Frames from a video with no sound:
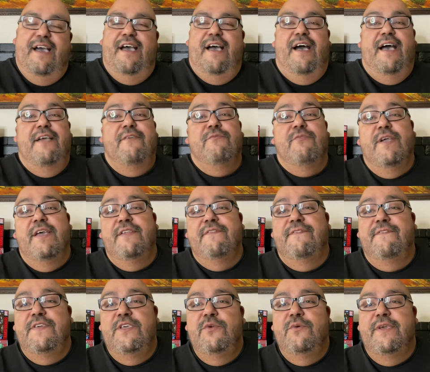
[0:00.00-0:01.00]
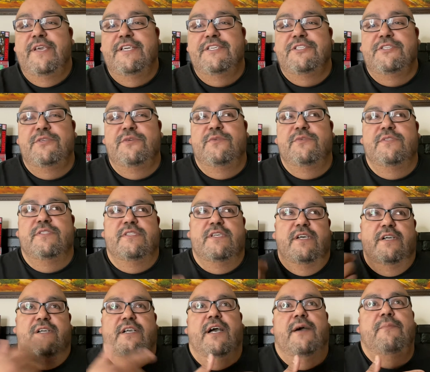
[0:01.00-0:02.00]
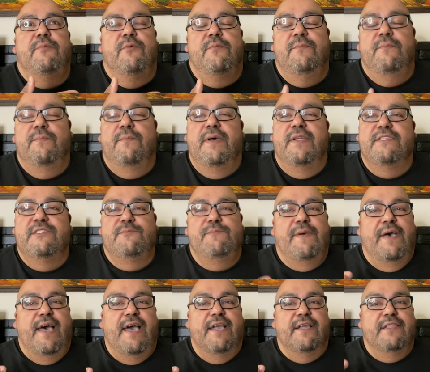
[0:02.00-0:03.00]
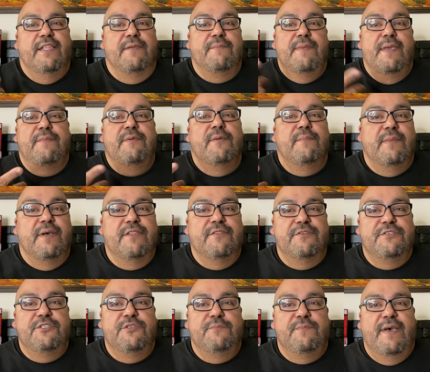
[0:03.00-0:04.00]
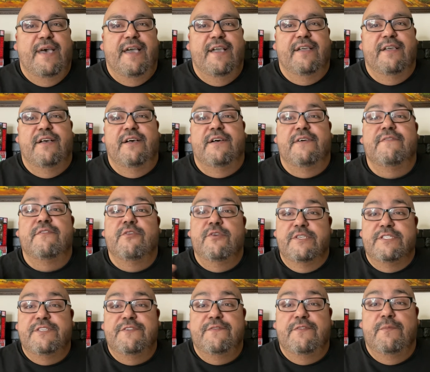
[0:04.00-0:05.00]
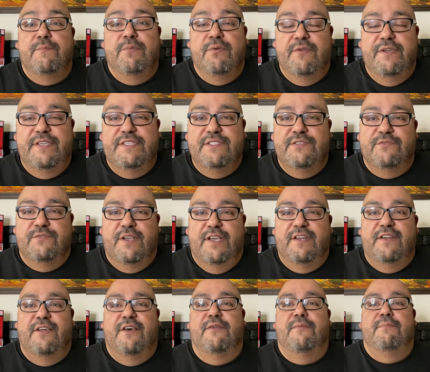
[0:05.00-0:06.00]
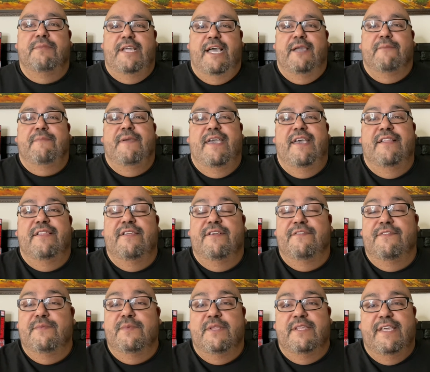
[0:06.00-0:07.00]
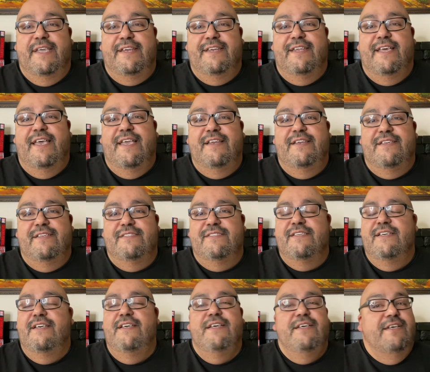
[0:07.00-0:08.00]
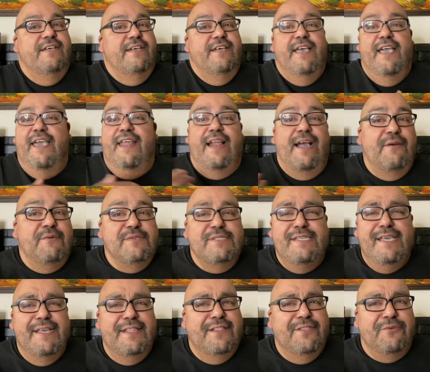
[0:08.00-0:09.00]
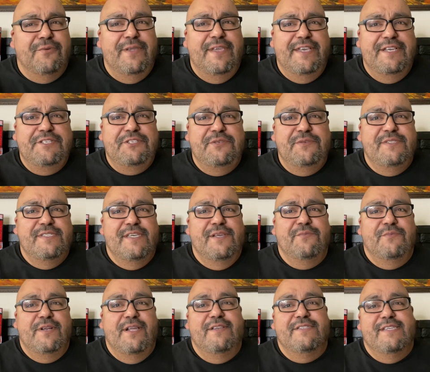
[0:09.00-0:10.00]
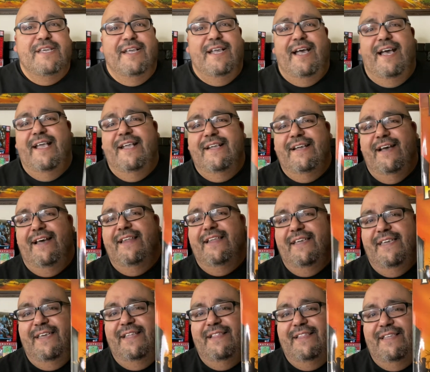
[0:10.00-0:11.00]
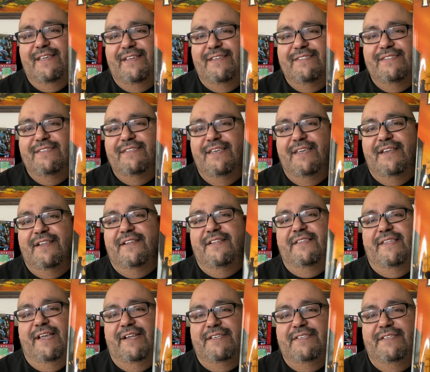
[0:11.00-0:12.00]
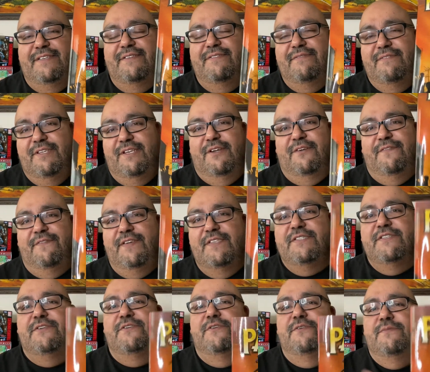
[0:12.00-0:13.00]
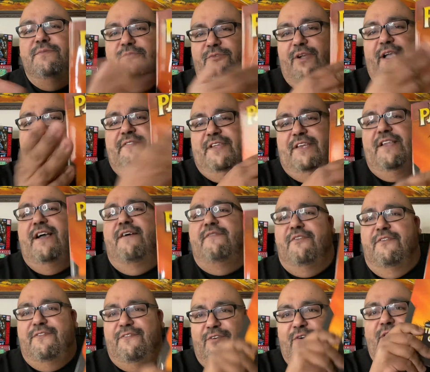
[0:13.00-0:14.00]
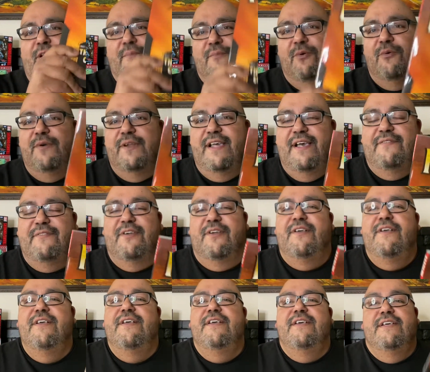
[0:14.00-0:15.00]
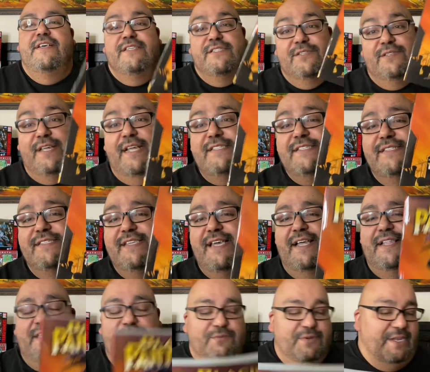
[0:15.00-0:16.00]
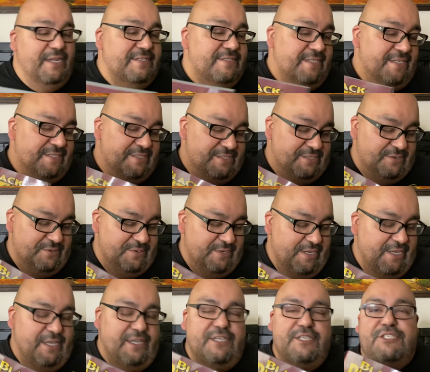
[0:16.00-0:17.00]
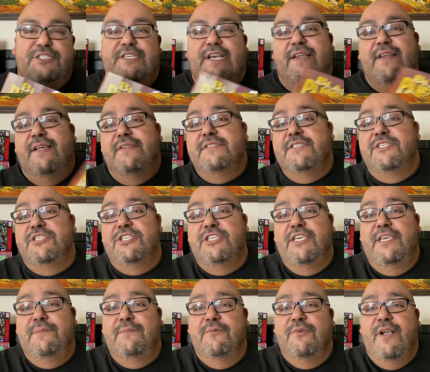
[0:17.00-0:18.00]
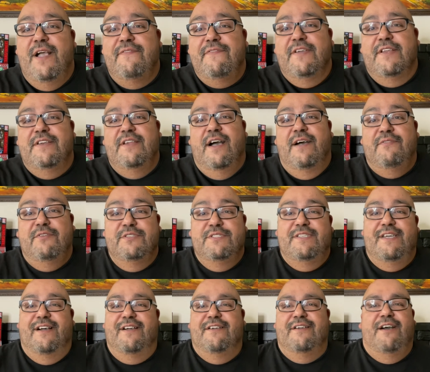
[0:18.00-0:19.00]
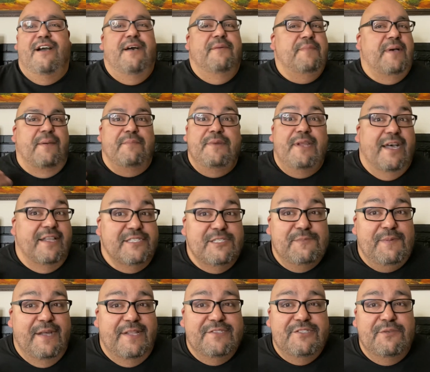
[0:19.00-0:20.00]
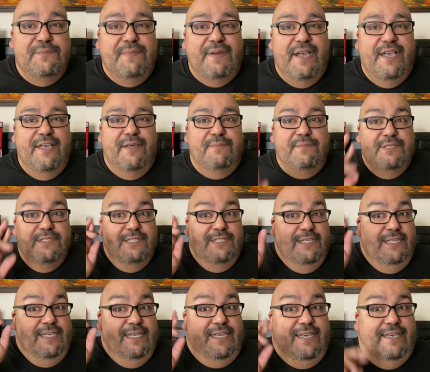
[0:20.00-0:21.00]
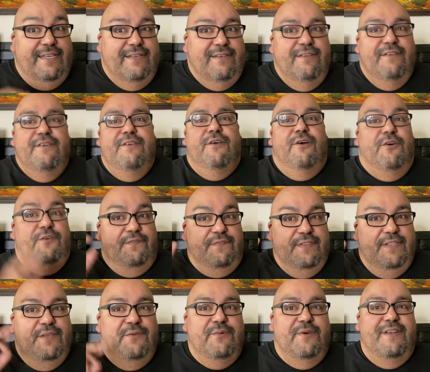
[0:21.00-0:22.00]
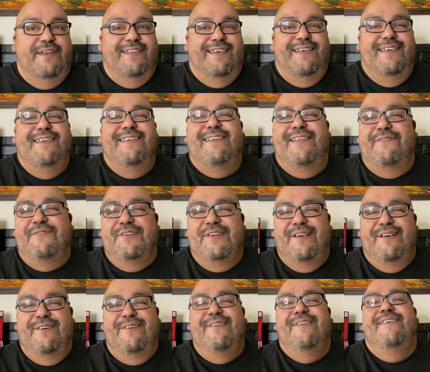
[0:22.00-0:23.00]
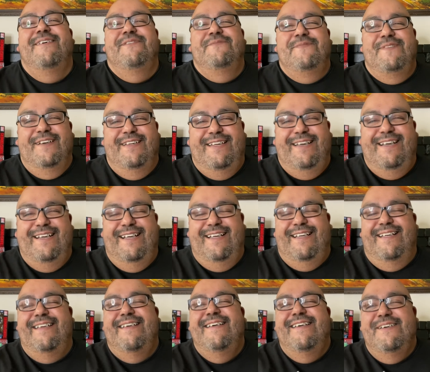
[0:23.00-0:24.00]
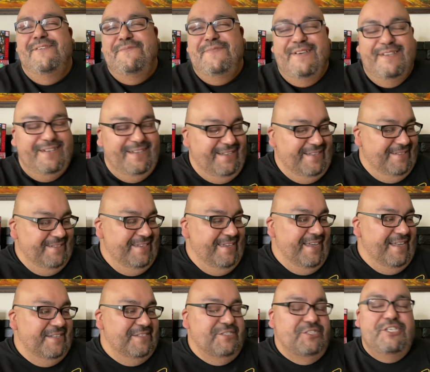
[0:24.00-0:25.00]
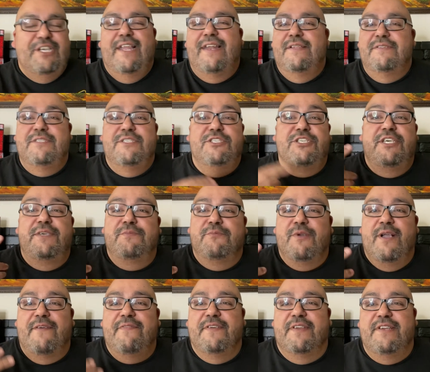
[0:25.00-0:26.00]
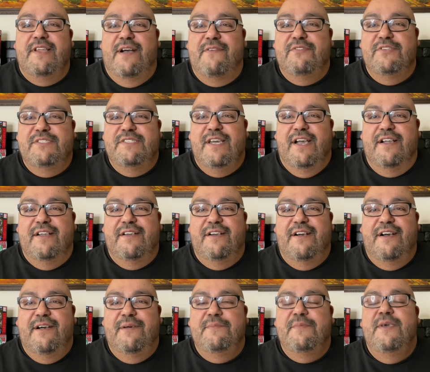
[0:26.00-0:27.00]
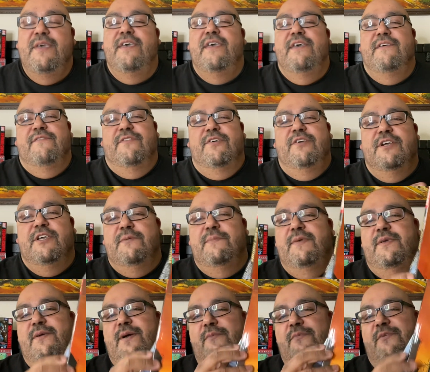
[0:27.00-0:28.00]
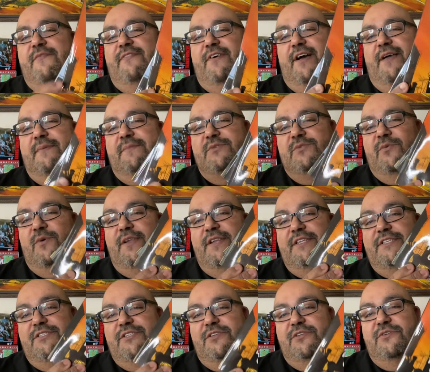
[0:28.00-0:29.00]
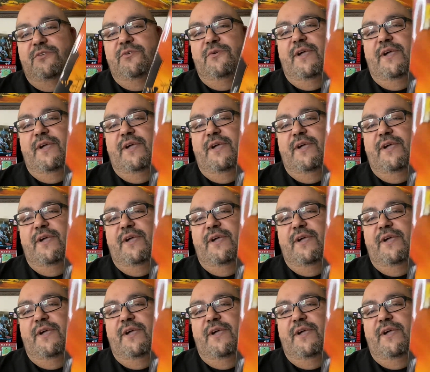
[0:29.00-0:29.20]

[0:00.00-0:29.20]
I read a few issues a couple months back, like maybe a month or two back, of Christopher Priest's run on Black Panther from the late nineties. And I was like three issues in when I was like, I gotta get these in collected, you know, physical graphic novel form or whatever. So that's exactly what I did. So shout out to Cheap Graphic Novels dot com. I'm not sponsored by them yet. Hopefully one day, you never know. But but uh, yeah, shout out to Cheap Graphic Novels dot com for hooking me up with volumes one and two